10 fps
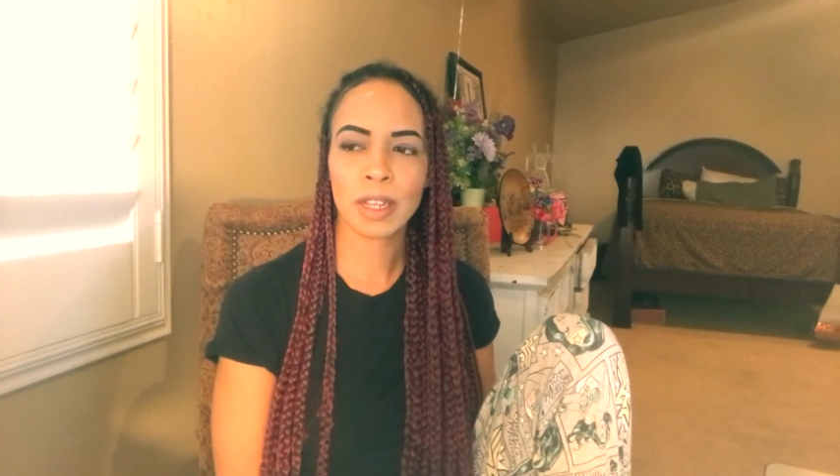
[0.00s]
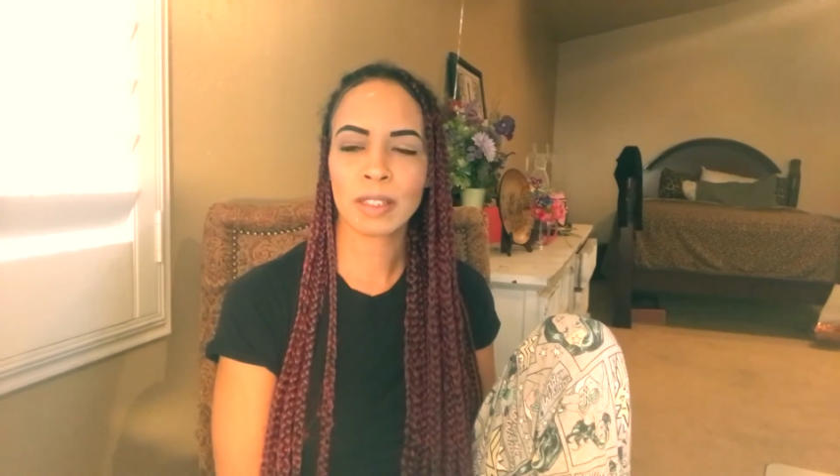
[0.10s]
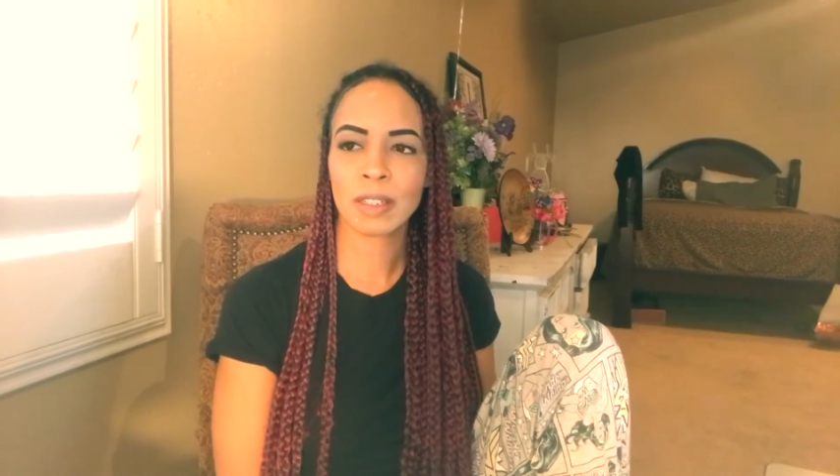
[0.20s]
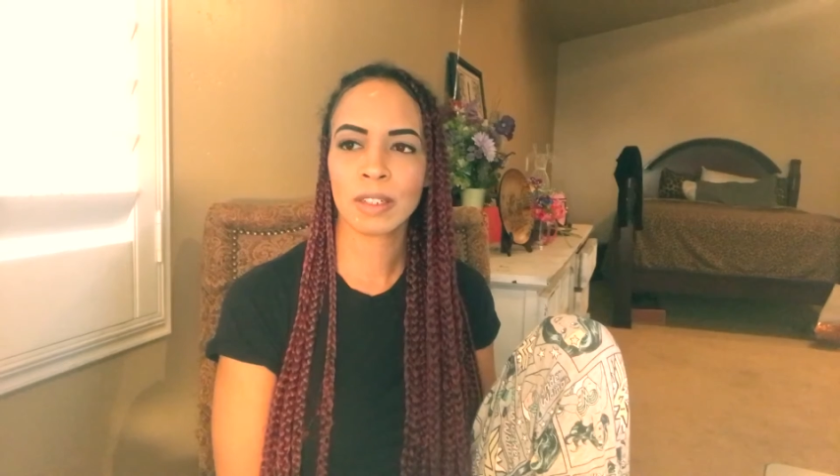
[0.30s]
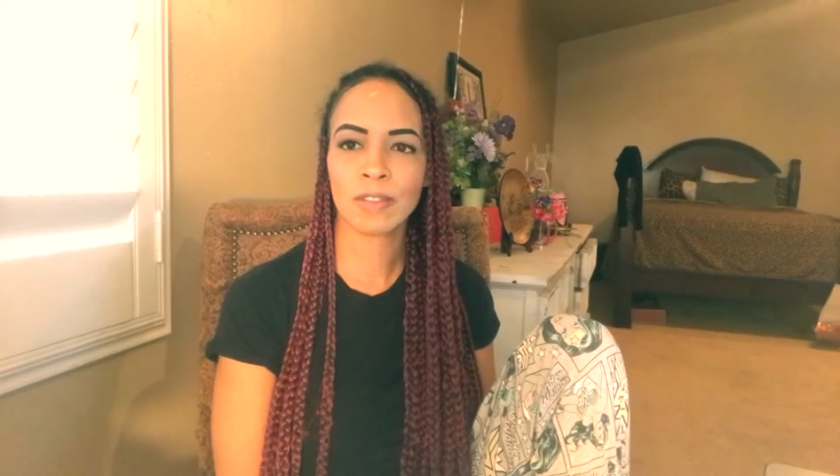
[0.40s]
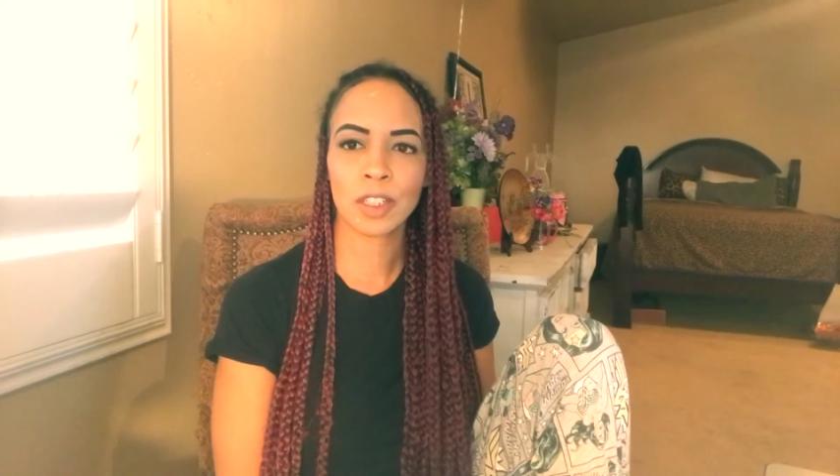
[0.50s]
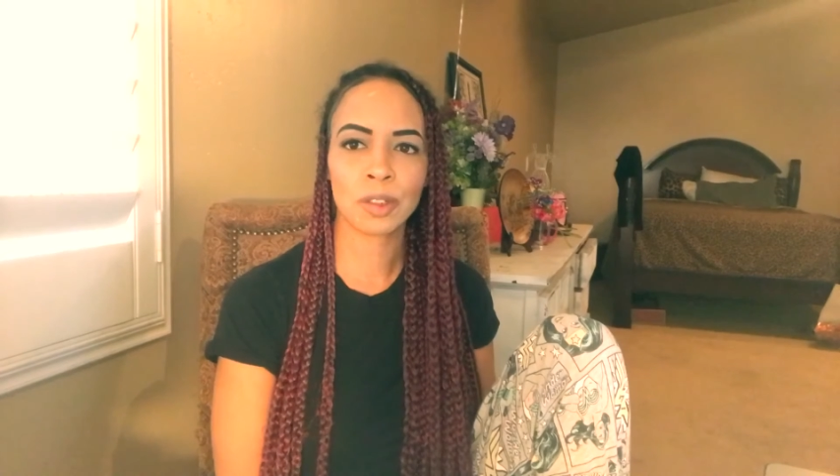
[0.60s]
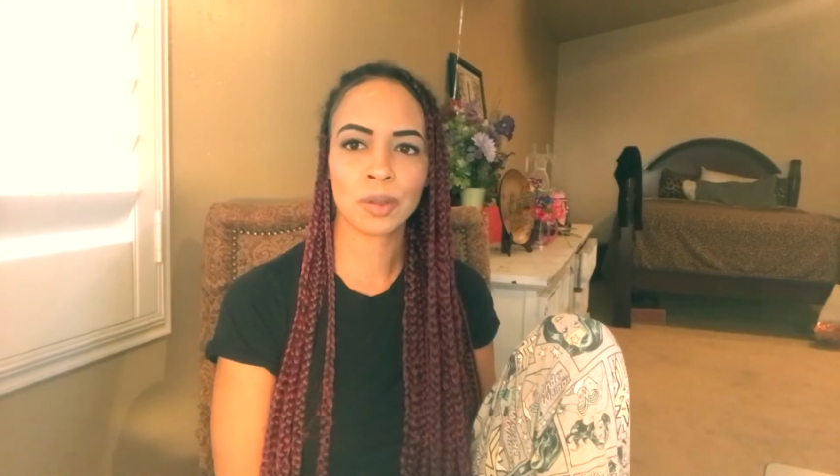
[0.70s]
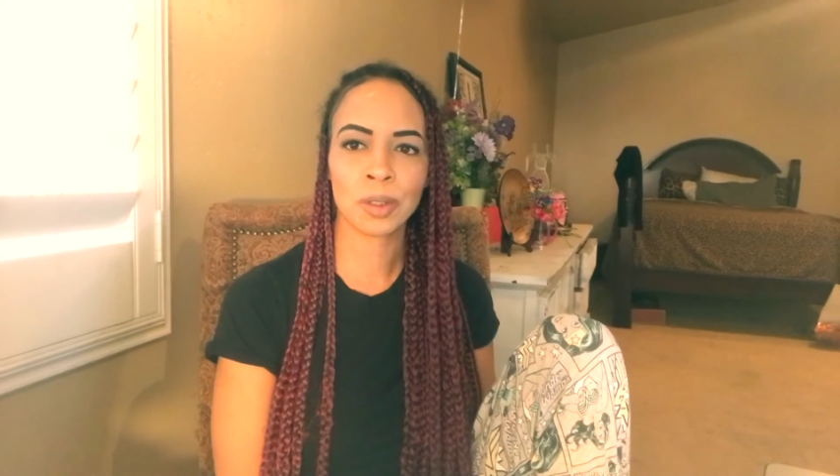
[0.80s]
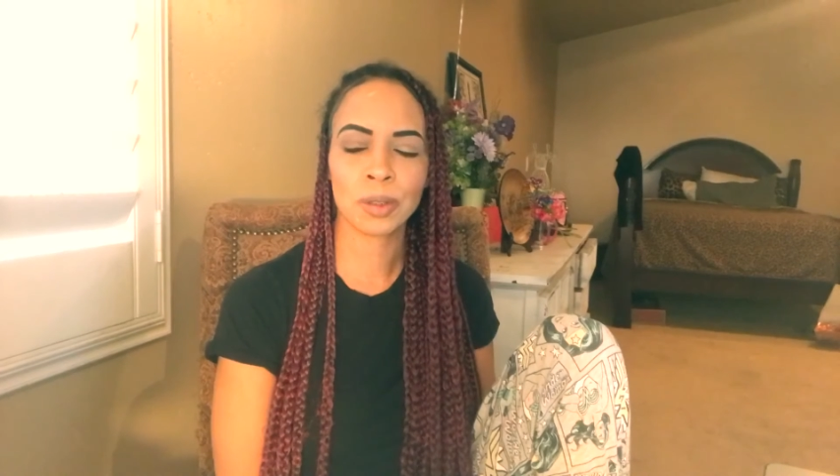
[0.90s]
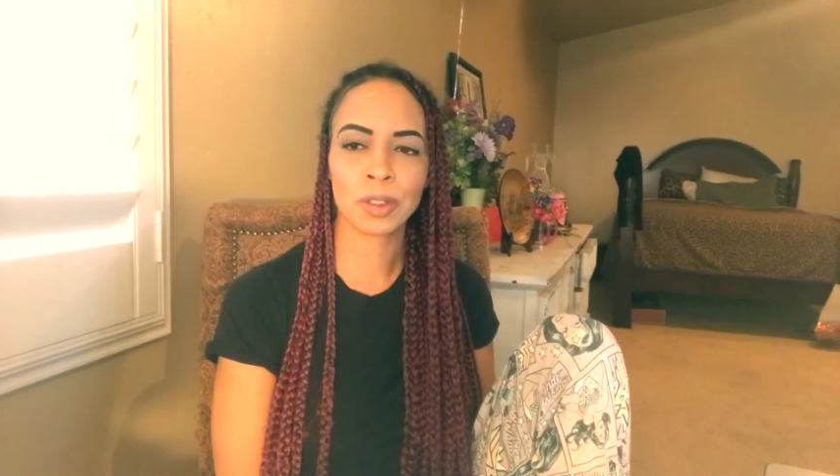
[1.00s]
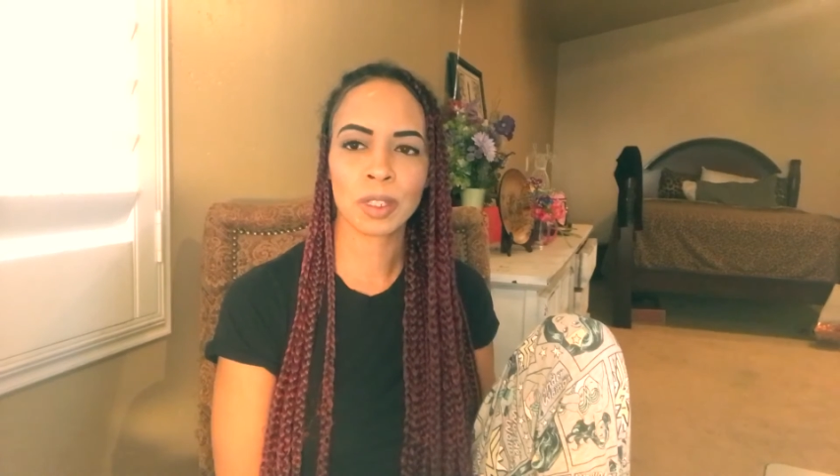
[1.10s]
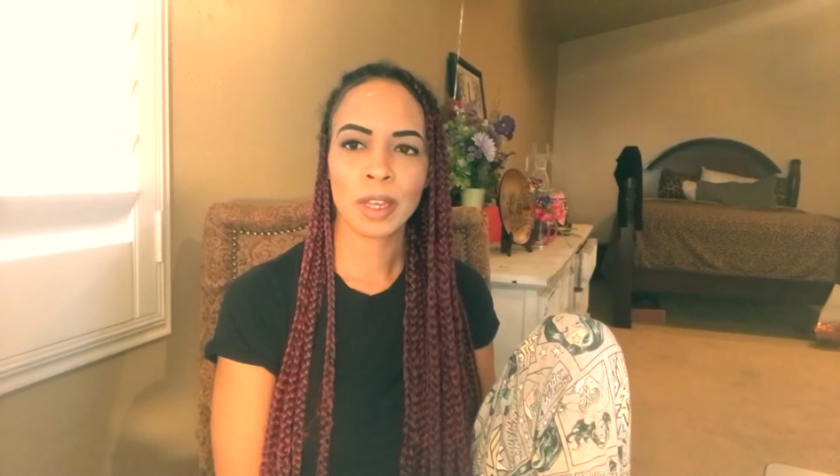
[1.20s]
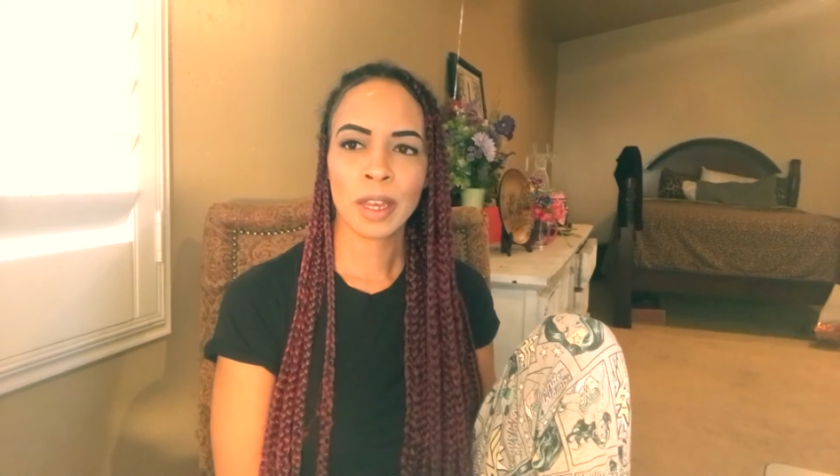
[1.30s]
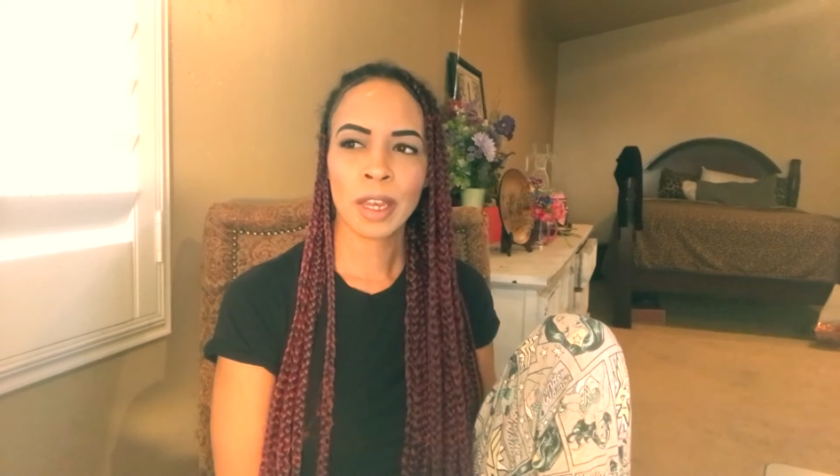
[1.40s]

as individuals,